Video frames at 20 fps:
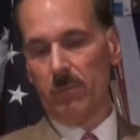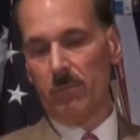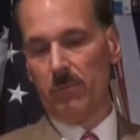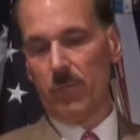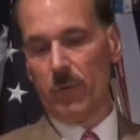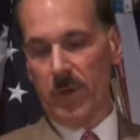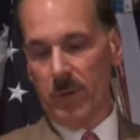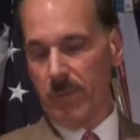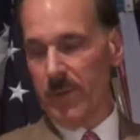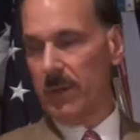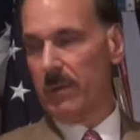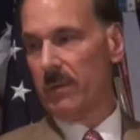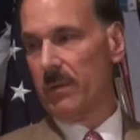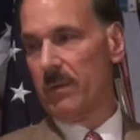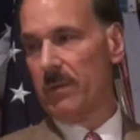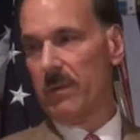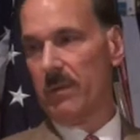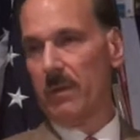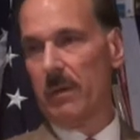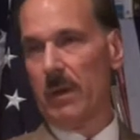treatment,
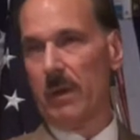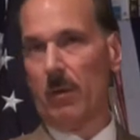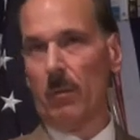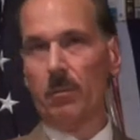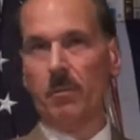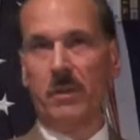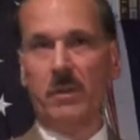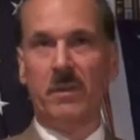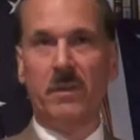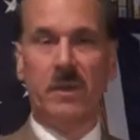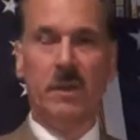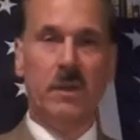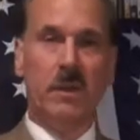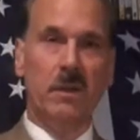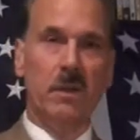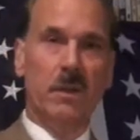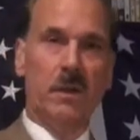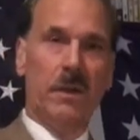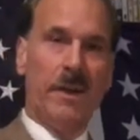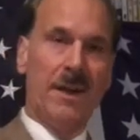help with the
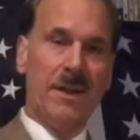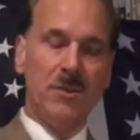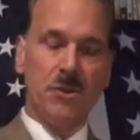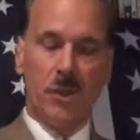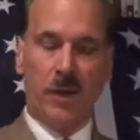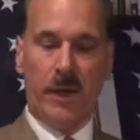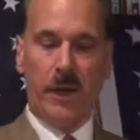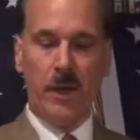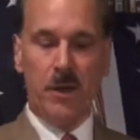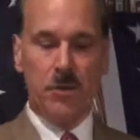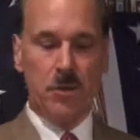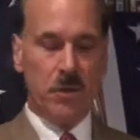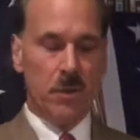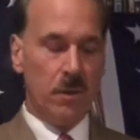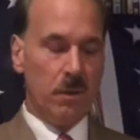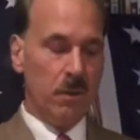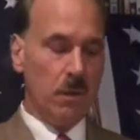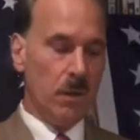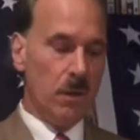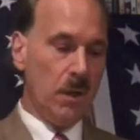
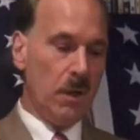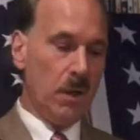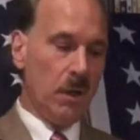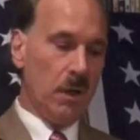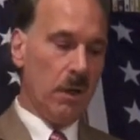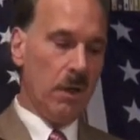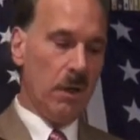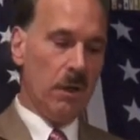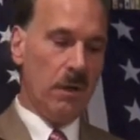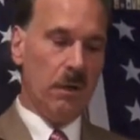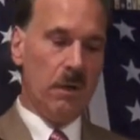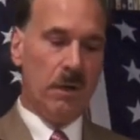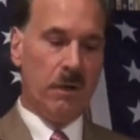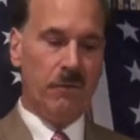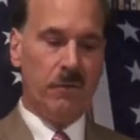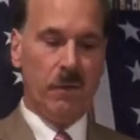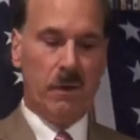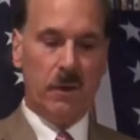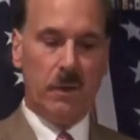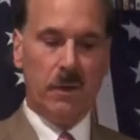education uh,
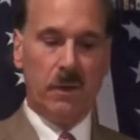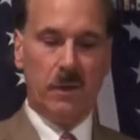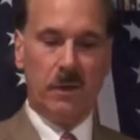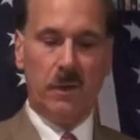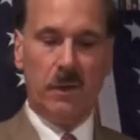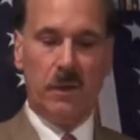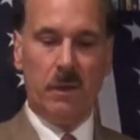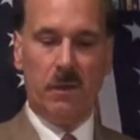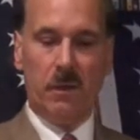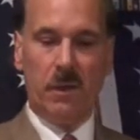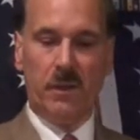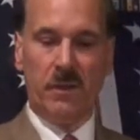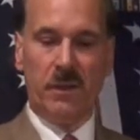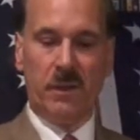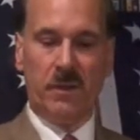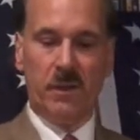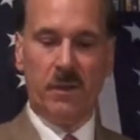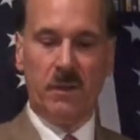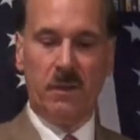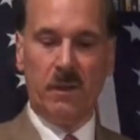of our
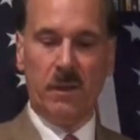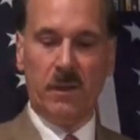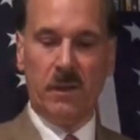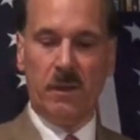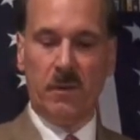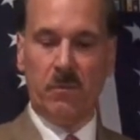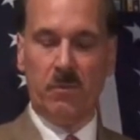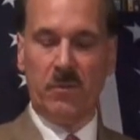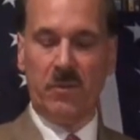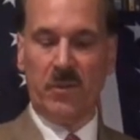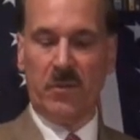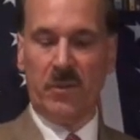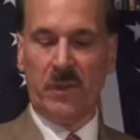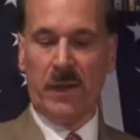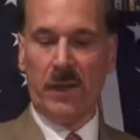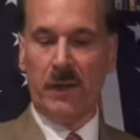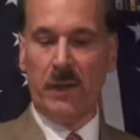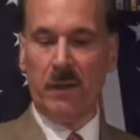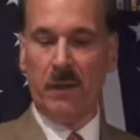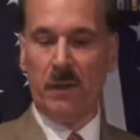addicted
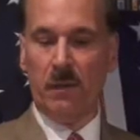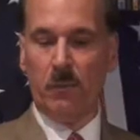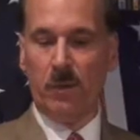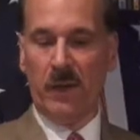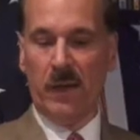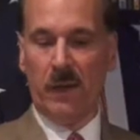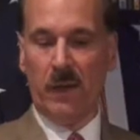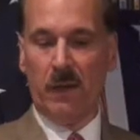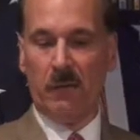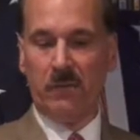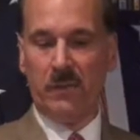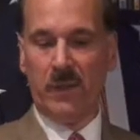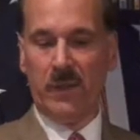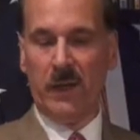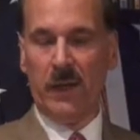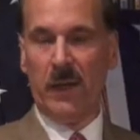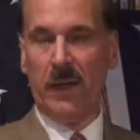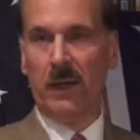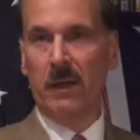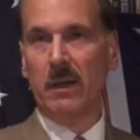society that we have
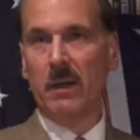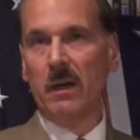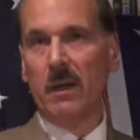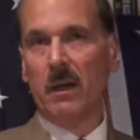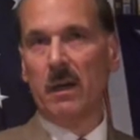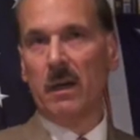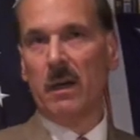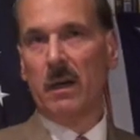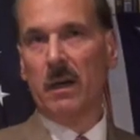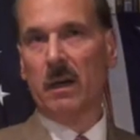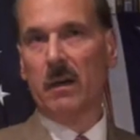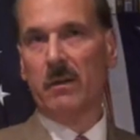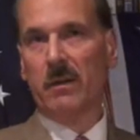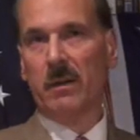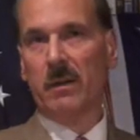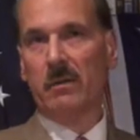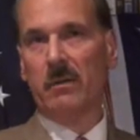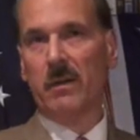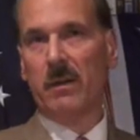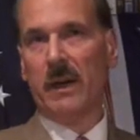today.
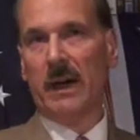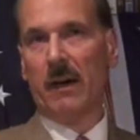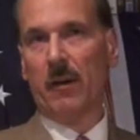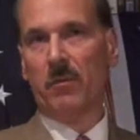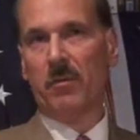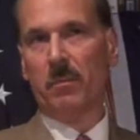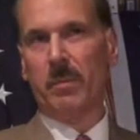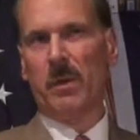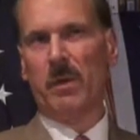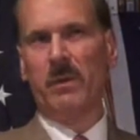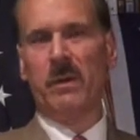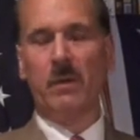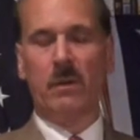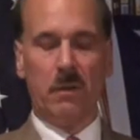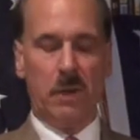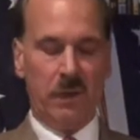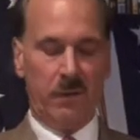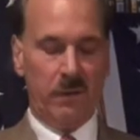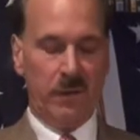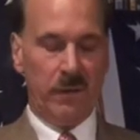the, the House bill,
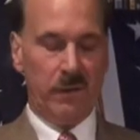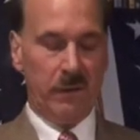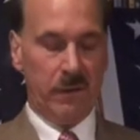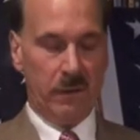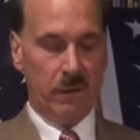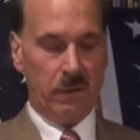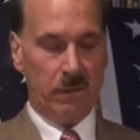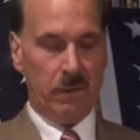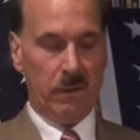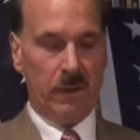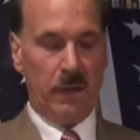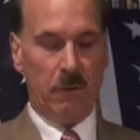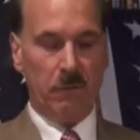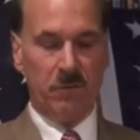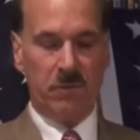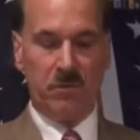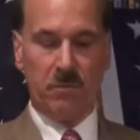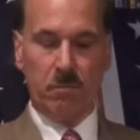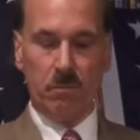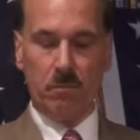I think the
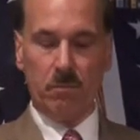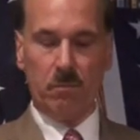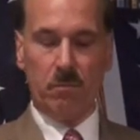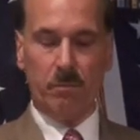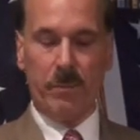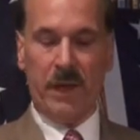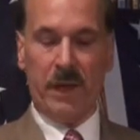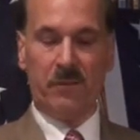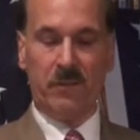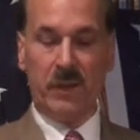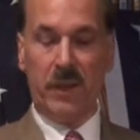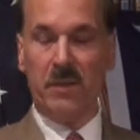House passed